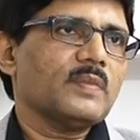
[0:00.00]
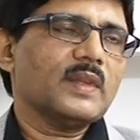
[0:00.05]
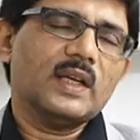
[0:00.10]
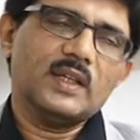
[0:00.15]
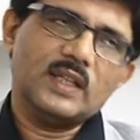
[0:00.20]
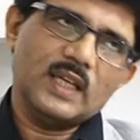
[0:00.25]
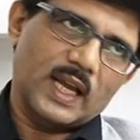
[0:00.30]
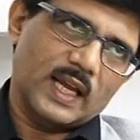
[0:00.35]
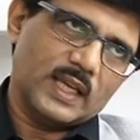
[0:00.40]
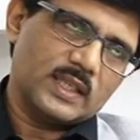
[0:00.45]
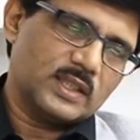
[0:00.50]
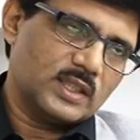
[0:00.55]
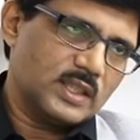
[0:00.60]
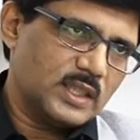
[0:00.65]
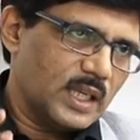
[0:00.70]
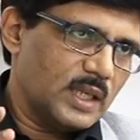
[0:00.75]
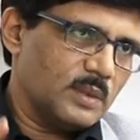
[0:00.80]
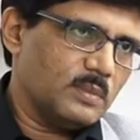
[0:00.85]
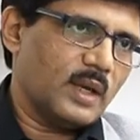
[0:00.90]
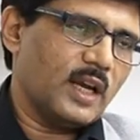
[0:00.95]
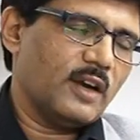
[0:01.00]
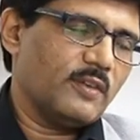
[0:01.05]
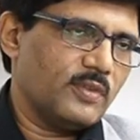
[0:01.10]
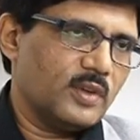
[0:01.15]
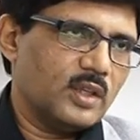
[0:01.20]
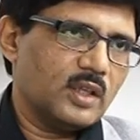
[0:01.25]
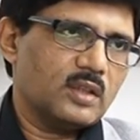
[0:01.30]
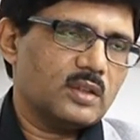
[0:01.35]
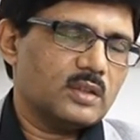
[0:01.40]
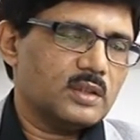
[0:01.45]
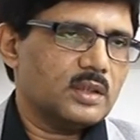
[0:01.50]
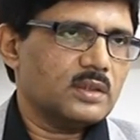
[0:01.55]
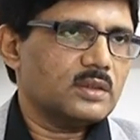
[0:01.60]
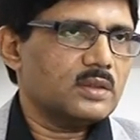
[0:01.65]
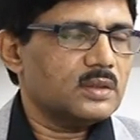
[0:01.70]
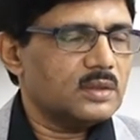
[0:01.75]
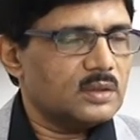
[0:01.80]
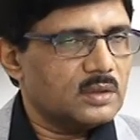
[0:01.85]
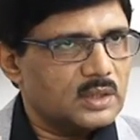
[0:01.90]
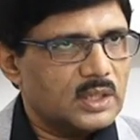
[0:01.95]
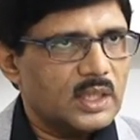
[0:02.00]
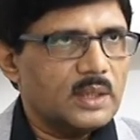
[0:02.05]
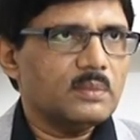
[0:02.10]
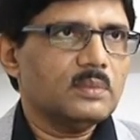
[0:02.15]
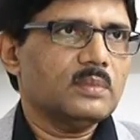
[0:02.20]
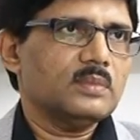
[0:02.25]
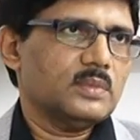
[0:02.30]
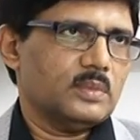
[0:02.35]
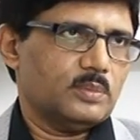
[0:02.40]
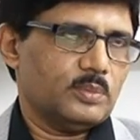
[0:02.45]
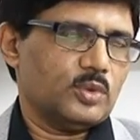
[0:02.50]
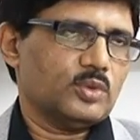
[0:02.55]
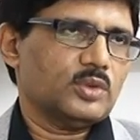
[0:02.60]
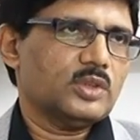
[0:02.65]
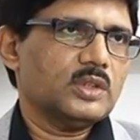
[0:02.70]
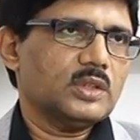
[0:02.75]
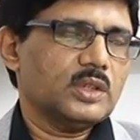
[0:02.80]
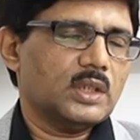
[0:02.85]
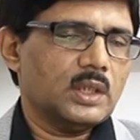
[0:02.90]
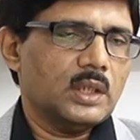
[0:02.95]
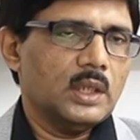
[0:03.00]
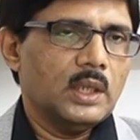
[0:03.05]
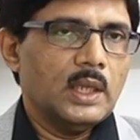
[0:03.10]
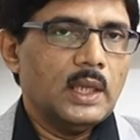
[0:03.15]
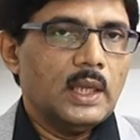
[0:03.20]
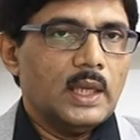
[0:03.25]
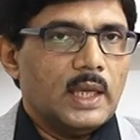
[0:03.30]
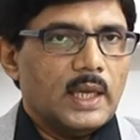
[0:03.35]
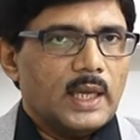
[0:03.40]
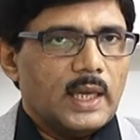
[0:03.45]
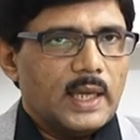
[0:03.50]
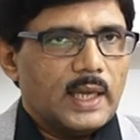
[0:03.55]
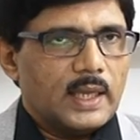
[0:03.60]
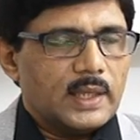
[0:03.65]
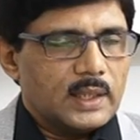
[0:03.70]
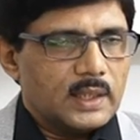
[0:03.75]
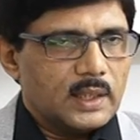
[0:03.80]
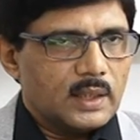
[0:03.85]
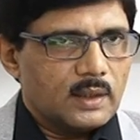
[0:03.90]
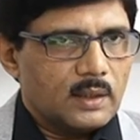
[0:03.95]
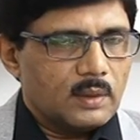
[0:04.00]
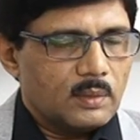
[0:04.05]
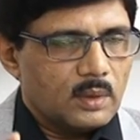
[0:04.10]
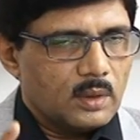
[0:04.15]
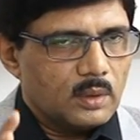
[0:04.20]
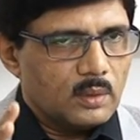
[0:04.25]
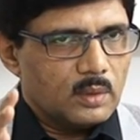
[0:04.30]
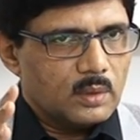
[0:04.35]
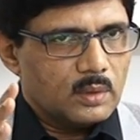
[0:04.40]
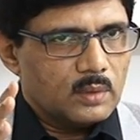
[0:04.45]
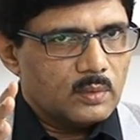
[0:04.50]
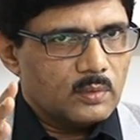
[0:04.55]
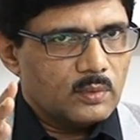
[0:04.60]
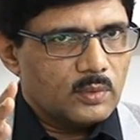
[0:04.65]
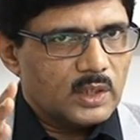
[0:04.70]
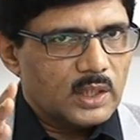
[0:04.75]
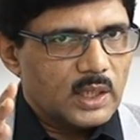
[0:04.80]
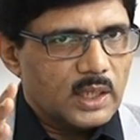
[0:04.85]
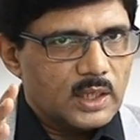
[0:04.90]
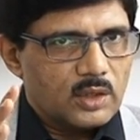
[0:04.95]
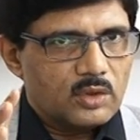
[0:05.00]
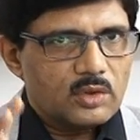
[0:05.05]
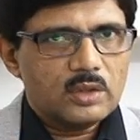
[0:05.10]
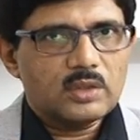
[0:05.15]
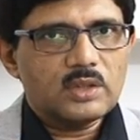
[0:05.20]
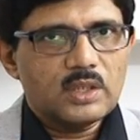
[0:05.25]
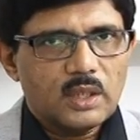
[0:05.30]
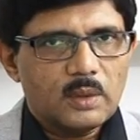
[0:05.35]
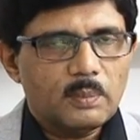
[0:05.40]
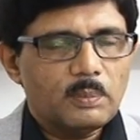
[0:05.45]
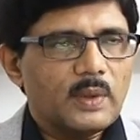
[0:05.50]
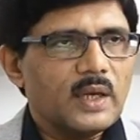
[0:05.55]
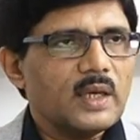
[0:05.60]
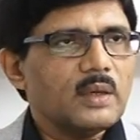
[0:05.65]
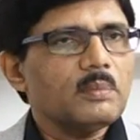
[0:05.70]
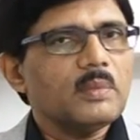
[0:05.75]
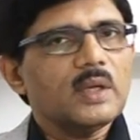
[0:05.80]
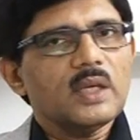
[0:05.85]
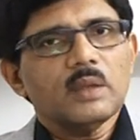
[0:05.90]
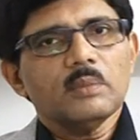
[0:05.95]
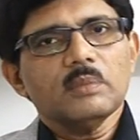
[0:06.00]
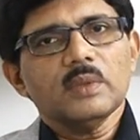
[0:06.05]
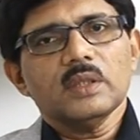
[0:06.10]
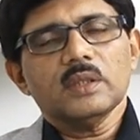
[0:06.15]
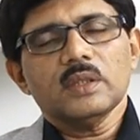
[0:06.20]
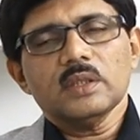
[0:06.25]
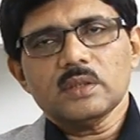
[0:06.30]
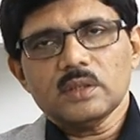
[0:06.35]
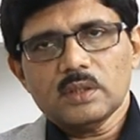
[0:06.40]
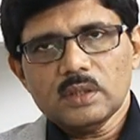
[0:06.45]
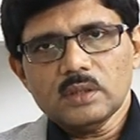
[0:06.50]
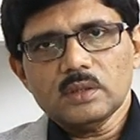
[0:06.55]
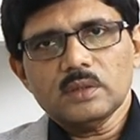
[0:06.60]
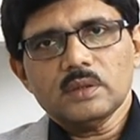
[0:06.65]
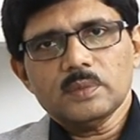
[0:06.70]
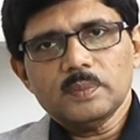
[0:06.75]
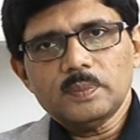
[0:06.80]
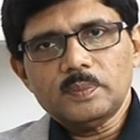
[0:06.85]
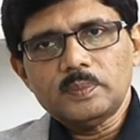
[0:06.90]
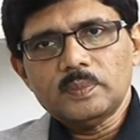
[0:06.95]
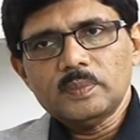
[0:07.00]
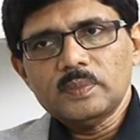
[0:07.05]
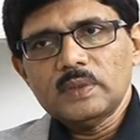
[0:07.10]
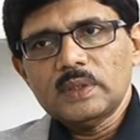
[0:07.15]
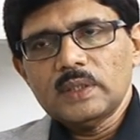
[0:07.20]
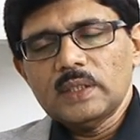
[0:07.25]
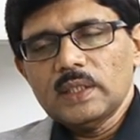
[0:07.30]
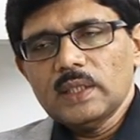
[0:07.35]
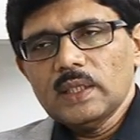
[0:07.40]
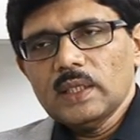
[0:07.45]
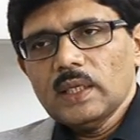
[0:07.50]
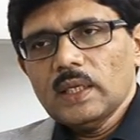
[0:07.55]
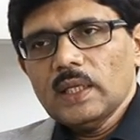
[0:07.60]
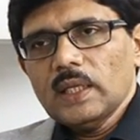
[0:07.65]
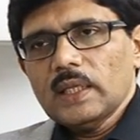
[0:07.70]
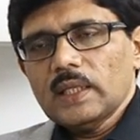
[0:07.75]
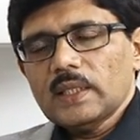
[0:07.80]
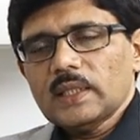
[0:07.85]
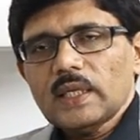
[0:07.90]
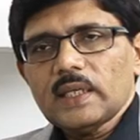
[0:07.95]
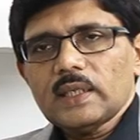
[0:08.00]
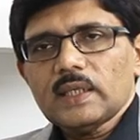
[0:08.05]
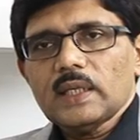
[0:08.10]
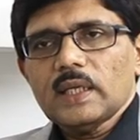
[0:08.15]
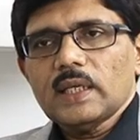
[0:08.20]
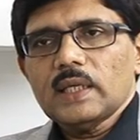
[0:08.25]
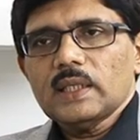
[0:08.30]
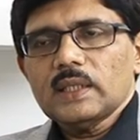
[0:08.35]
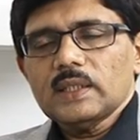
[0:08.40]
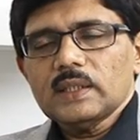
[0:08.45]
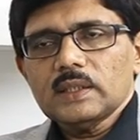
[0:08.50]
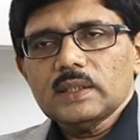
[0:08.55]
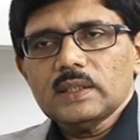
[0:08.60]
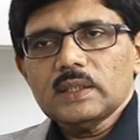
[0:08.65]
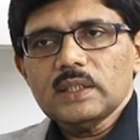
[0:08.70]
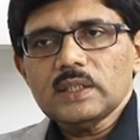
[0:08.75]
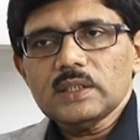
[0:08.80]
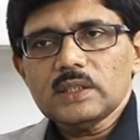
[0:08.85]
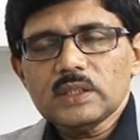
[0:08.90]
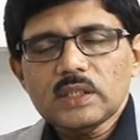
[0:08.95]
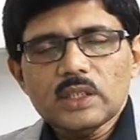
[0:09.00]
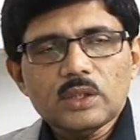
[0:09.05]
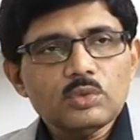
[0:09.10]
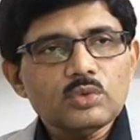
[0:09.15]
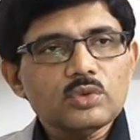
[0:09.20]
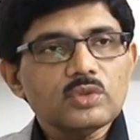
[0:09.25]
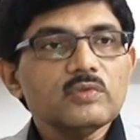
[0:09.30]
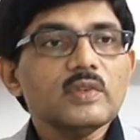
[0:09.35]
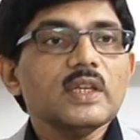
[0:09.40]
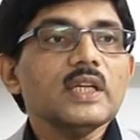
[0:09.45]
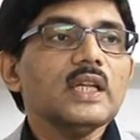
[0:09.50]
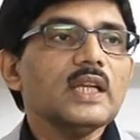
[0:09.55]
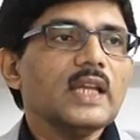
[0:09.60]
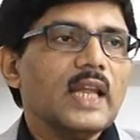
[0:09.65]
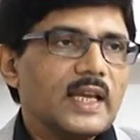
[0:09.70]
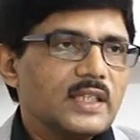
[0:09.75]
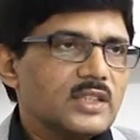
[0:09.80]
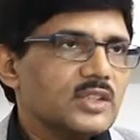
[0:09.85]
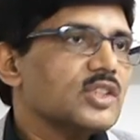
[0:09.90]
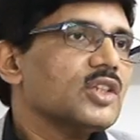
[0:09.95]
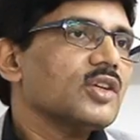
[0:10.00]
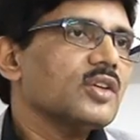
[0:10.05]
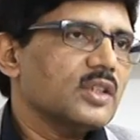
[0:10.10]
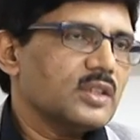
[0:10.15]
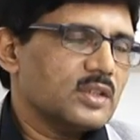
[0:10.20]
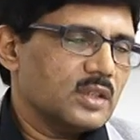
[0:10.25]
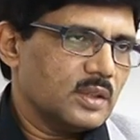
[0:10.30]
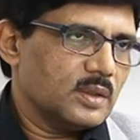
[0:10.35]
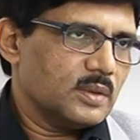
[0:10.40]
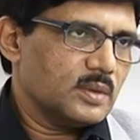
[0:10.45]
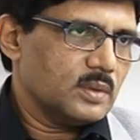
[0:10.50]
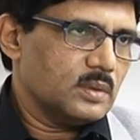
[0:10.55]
Yeah, same half an hour session, same procedure. And the very interesting part, madam, in this is that this gives very lasting result